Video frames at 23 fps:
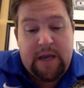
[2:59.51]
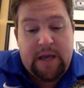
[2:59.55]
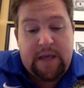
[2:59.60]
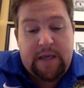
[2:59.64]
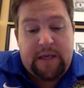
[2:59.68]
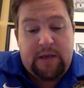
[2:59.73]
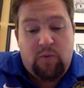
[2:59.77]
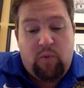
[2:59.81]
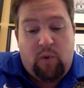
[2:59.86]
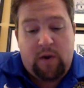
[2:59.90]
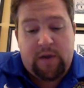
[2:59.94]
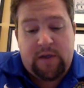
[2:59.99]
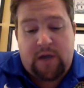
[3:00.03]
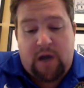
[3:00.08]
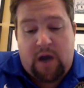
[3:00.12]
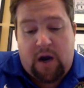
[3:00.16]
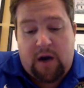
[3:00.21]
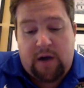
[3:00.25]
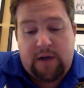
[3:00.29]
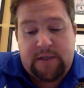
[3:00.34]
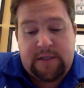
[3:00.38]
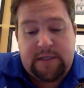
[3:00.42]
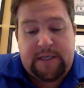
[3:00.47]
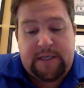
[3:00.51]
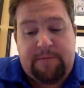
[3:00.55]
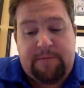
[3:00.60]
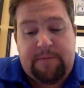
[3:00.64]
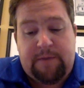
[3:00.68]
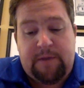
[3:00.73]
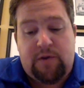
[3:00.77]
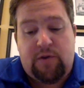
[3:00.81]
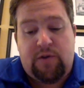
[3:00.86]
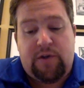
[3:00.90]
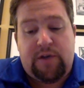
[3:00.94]
He worked hard to
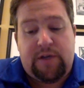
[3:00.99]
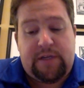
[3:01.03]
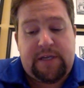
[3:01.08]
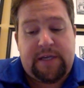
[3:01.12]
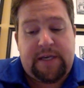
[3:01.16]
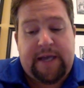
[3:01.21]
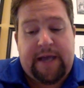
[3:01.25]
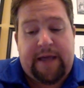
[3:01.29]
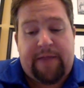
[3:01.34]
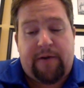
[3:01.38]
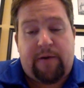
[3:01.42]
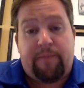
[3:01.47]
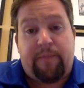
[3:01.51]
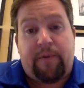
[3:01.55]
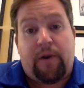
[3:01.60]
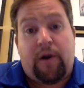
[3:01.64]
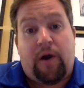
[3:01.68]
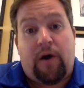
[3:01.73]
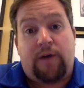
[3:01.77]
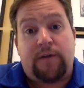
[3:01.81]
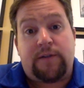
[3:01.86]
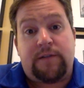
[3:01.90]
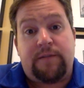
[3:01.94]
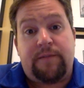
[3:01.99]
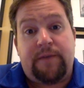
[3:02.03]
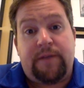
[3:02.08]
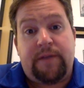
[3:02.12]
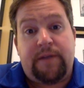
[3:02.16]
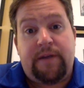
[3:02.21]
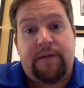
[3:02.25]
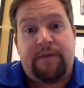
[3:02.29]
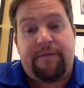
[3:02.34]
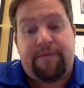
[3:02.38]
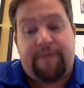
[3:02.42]
the Union together, but
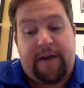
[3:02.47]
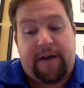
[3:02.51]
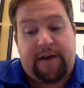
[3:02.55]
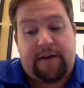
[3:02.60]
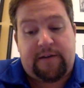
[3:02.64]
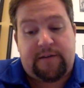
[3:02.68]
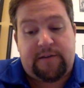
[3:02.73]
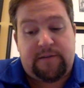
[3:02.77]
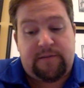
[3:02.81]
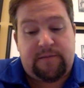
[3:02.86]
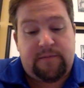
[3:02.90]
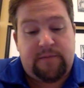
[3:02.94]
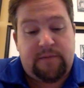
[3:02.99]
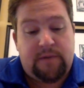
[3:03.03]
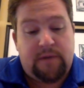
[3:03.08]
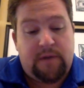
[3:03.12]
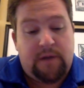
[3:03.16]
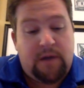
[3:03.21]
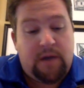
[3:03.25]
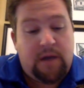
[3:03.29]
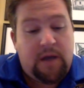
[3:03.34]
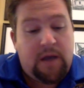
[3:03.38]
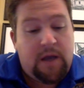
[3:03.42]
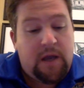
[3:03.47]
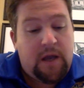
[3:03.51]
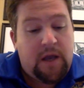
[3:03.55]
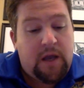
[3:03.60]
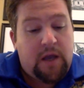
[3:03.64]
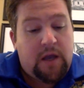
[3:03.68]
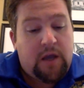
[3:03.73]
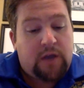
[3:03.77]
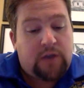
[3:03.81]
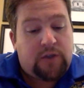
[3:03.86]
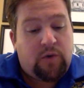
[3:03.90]
ultimately failed.
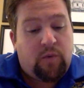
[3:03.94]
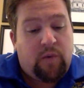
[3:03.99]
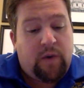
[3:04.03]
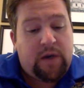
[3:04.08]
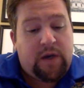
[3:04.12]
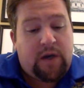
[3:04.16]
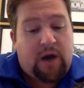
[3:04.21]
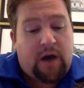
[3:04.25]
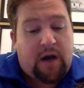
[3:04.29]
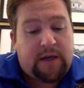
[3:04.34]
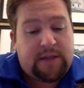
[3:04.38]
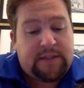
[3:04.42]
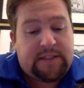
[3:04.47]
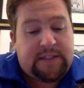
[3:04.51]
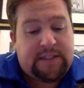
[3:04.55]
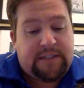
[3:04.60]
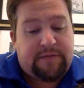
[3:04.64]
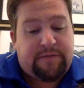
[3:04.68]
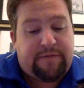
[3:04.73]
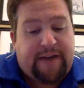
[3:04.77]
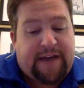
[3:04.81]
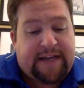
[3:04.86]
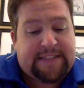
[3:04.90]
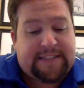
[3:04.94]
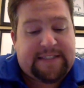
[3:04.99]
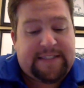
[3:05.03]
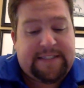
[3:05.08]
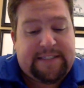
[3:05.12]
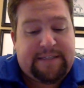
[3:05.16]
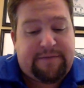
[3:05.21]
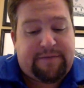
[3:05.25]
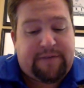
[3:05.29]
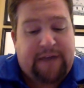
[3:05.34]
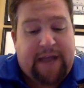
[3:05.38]
So what caused these vastly
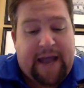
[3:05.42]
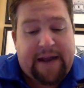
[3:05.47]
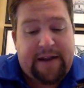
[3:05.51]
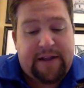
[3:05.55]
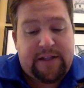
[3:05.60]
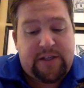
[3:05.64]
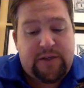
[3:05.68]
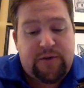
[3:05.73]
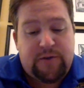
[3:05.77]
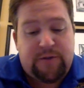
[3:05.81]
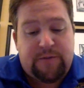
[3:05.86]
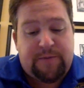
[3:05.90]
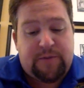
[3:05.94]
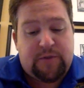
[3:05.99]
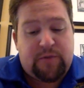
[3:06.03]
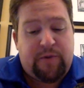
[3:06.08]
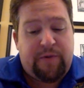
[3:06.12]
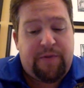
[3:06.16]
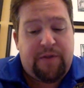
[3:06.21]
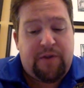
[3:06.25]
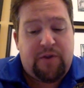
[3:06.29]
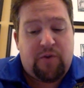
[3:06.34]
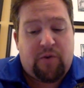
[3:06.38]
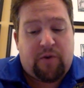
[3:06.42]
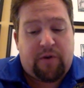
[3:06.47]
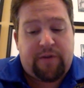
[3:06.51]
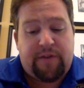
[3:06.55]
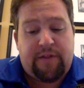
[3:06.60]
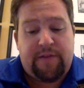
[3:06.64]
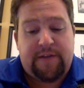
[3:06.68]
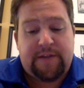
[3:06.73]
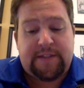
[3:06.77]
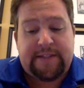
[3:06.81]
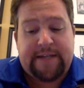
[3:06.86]
different attitudes between the North
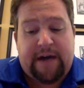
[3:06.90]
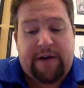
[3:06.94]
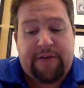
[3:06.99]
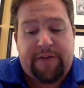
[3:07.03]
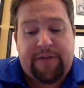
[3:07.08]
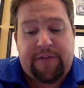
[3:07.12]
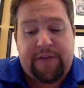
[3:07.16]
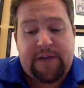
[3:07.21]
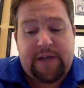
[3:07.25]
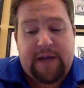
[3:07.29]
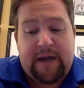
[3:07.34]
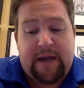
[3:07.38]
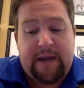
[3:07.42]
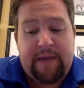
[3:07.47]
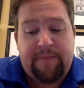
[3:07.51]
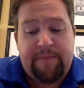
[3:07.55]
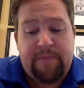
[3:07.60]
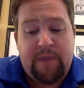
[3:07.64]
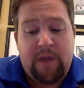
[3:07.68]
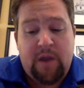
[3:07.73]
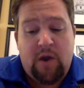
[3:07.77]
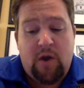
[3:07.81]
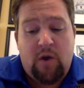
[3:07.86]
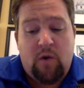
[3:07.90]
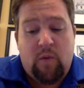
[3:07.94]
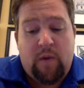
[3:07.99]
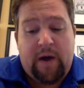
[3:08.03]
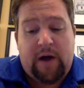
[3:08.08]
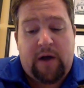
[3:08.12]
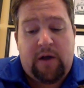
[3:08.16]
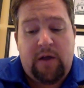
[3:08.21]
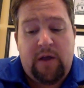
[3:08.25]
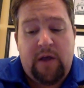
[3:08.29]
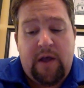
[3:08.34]
and the South at the time?
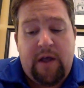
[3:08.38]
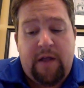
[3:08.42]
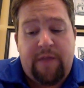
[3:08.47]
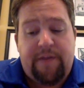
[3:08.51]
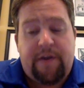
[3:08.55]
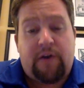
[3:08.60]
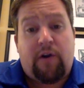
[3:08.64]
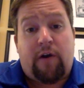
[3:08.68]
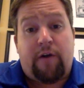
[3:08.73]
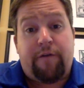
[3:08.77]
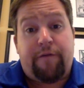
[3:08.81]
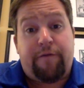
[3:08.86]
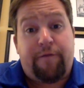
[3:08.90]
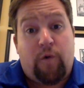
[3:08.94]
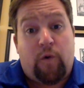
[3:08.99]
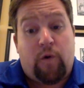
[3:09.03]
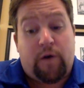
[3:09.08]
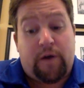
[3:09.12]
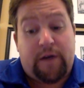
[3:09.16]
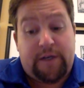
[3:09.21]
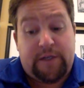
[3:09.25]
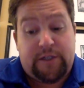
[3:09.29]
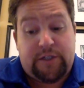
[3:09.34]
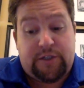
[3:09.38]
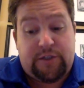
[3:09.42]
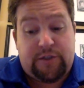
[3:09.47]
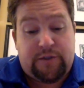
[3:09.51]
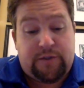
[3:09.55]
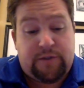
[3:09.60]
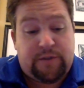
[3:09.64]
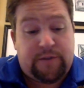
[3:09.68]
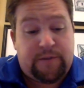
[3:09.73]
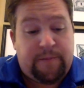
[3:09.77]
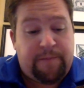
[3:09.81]
Well, there are 4
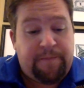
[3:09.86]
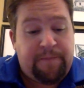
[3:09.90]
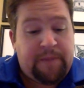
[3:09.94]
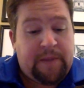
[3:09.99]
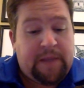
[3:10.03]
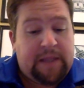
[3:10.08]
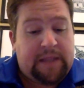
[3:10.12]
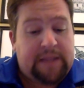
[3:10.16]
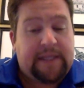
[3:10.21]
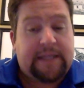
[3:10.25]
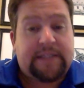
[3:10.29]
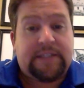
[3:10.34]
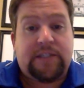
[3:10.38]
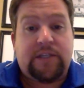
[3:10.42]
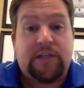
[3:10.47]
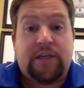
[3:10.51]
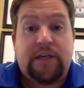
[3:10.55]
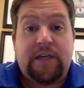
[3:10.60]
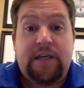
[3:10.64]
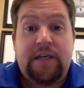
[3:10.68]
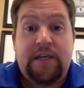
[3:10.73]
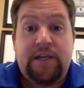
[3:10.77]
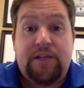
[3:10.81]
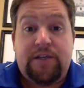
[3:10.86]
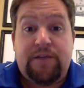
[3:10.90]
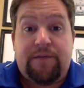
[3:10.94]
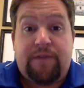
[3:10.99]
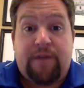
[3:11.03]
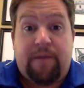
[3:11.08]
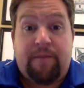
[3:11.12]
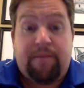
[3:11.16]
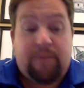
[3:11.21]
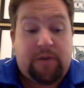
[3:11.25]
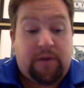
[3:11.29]
issues. Let's look at each of
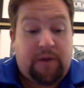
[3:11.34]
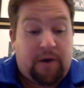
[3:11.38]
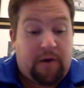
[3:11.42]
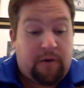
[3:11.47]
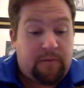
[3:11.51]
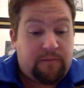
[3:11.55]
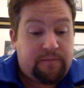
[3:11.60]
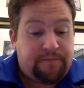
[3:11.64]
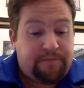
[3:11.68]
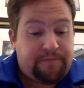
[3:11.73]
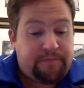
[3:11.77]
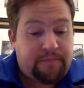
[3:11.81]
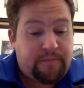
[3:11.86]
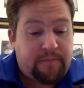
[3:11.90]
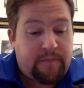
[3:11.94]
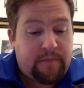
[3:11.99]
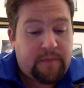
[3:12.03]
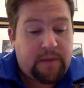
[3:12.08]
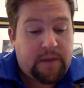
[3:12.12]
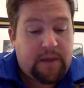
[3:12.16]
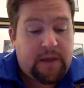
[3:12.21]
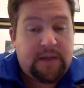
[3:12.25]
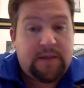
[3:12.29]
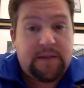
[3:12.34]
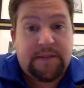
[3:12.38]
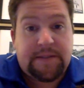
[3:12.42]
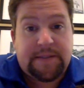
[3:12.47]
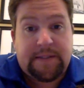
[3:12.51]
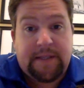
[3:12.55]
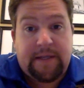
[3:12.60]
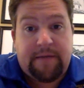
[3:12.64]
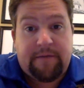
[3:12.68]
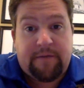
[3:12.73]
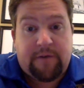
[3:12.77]
them below.
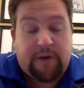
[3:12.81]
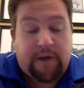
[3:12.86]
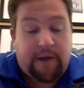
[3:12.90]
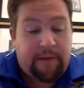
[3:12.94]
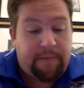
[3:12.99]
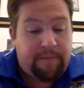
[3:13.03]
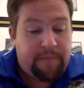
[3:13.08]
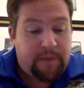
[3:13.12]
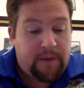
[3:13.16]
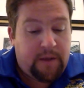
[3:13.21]
Slavery.